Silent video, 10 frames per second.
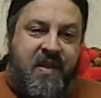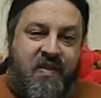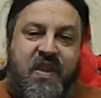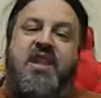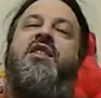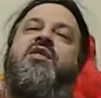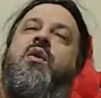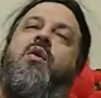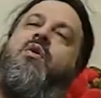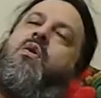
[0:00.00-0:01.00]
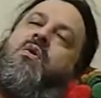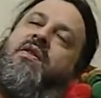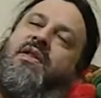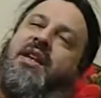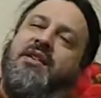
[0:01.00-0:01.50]
This is the whole goal
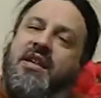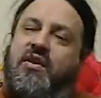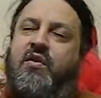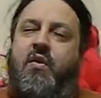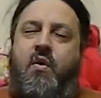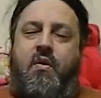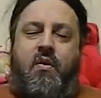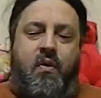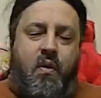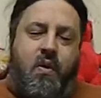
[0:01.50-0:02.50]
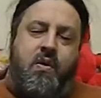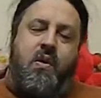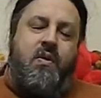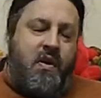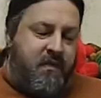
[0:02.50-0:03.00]
of Linux. This is whole the whole
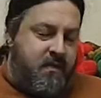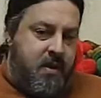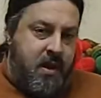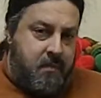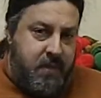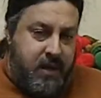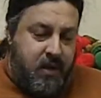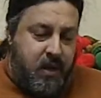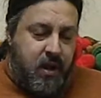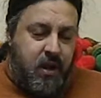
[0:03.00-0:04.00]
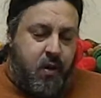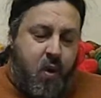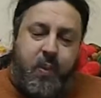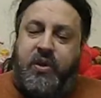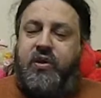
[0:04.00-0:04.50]
goal of being uh,
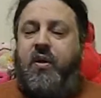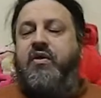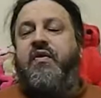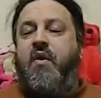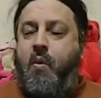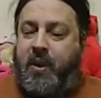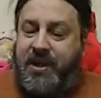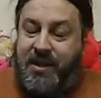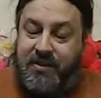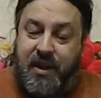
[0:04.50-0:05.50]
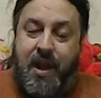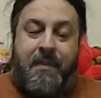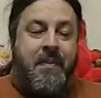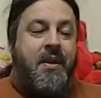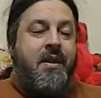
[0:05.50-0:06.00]
open source, of open
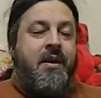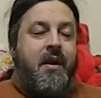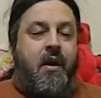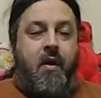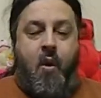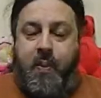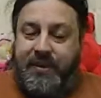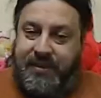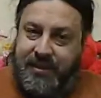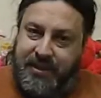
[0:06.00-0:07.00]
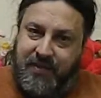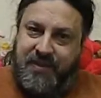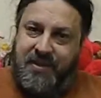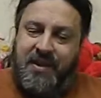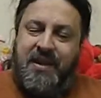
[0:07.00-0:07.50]
desktop, uh, open
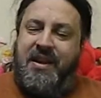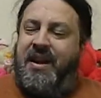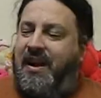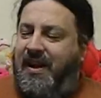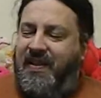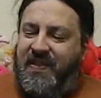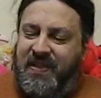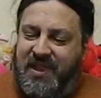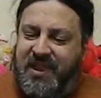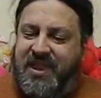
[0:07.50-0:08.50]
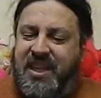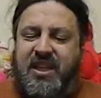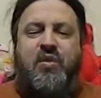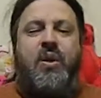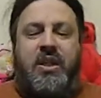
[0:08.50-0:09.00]
systems. Uh,
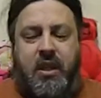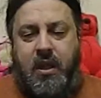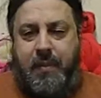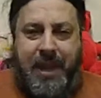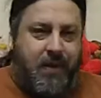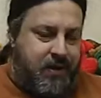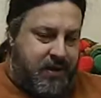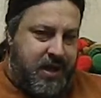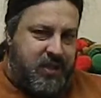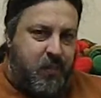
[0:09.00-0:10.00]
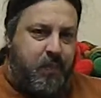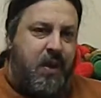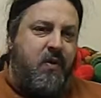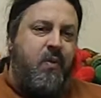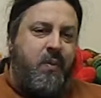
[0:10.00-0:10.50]
this is what it's all about. It's
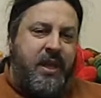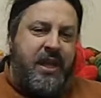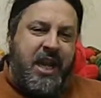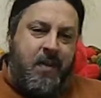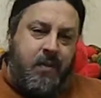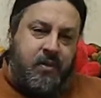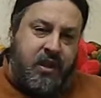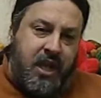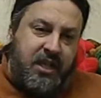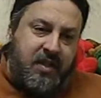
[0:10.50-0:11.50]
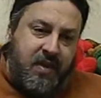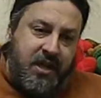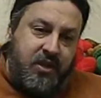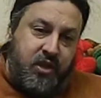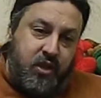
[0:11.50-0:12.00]
about being able to
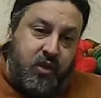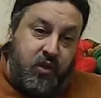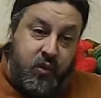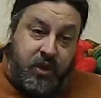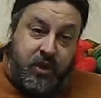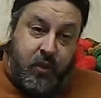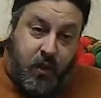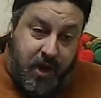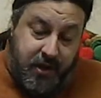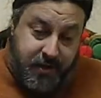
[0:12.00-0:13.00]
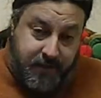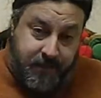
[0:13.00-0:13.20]
customize and choose what you want.